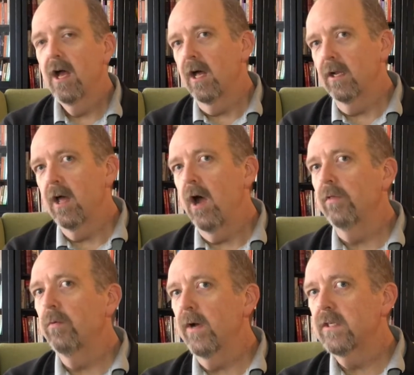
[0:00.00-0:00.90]
along
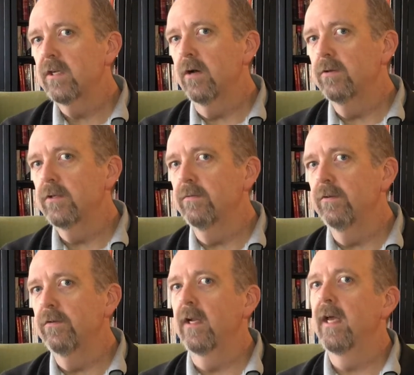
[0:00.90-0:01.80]
the west coast of
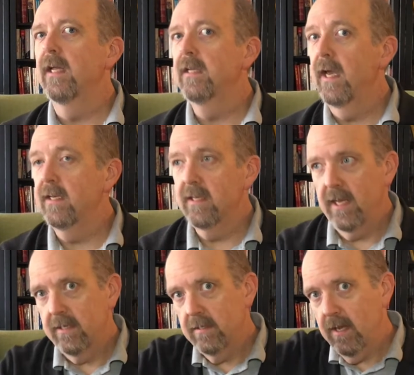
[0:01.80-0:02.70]
Newfoundland and
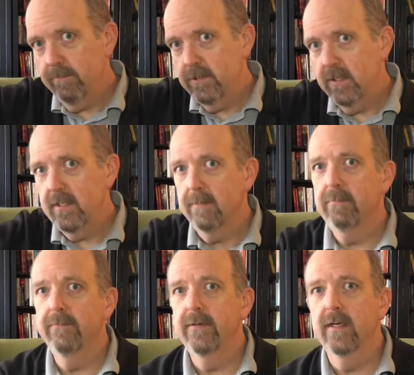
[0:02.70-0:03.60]
then up to the tip
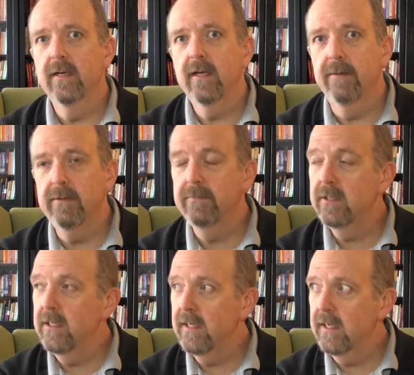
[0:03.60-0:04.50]
of up
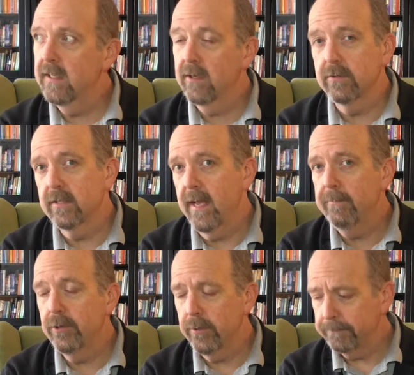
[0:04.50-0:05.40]
to the coast of
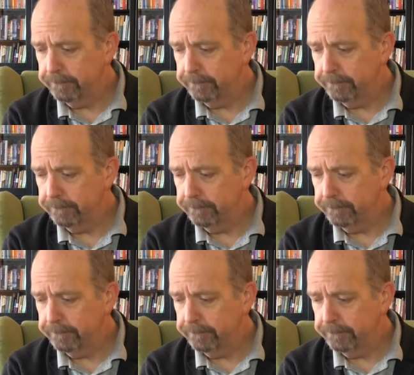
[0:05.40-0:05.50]
Labrador.